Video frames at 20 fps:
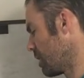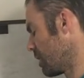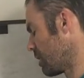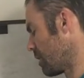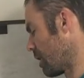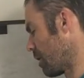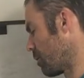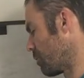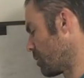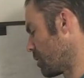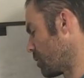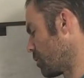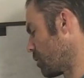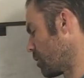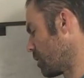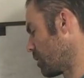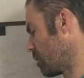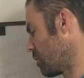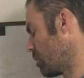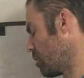That would be
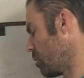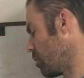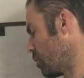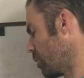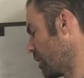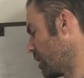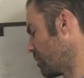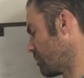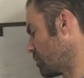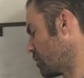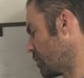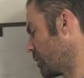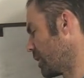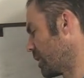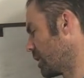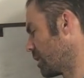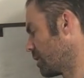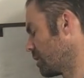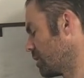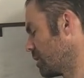one way of doing
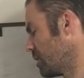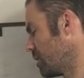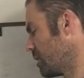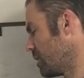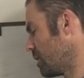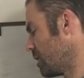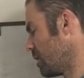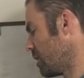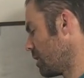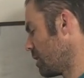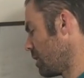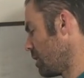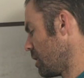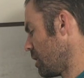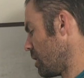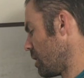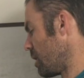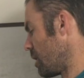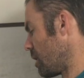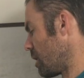it.
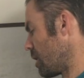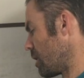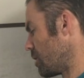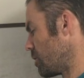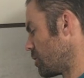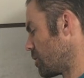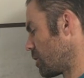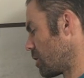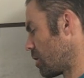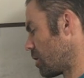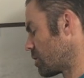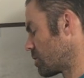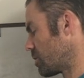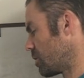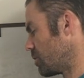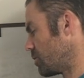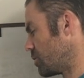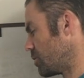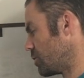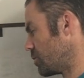You could
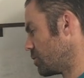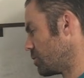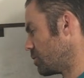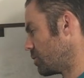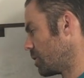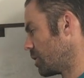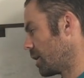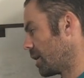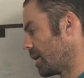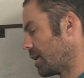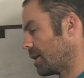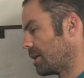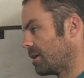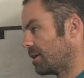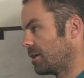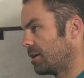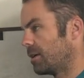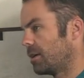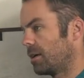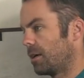also do
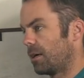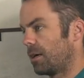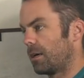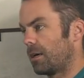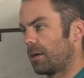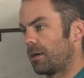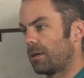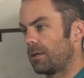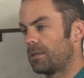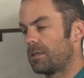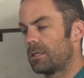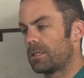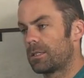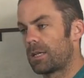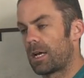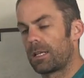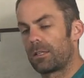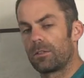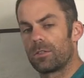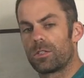a
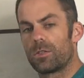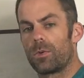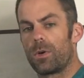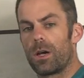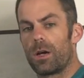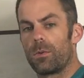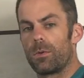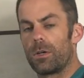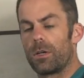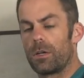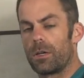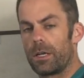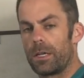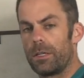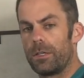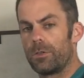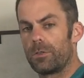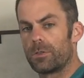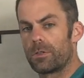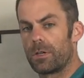cyclist squat where your
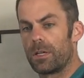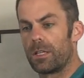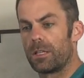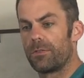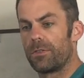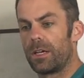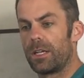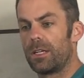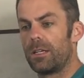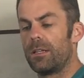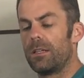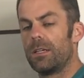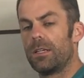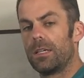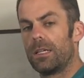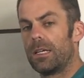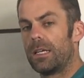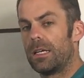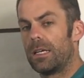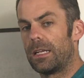heels are elevated,
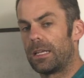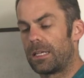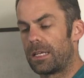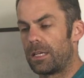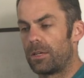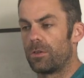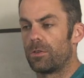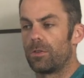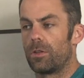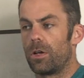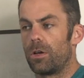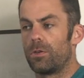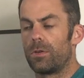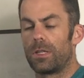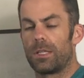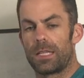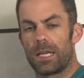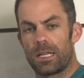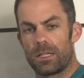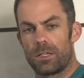and again, you're
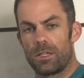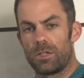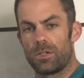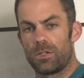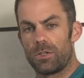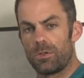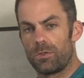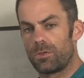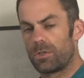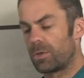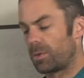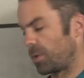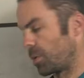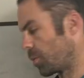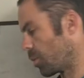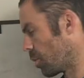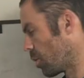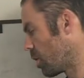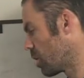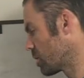loading that tissue. So we
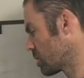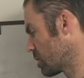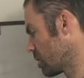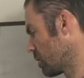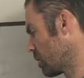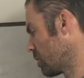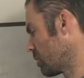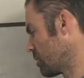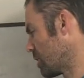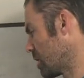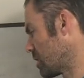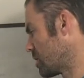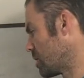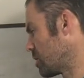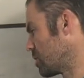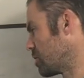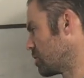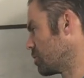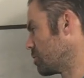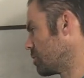want to load that
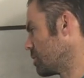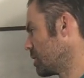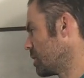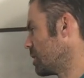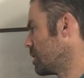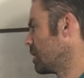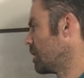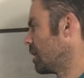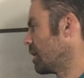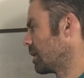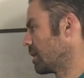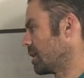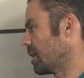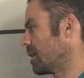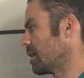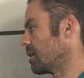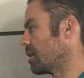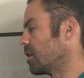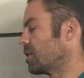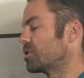tissue,
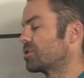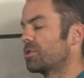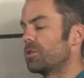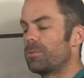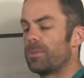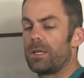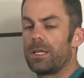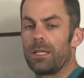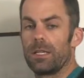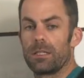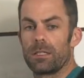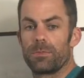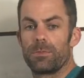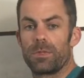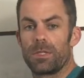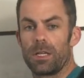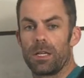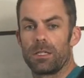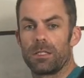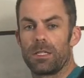again, assuming it's
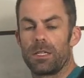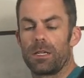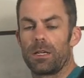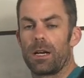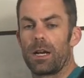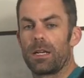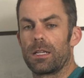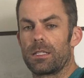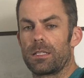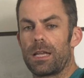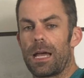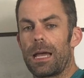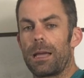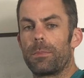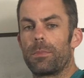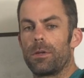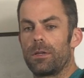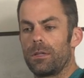patella tendonitis type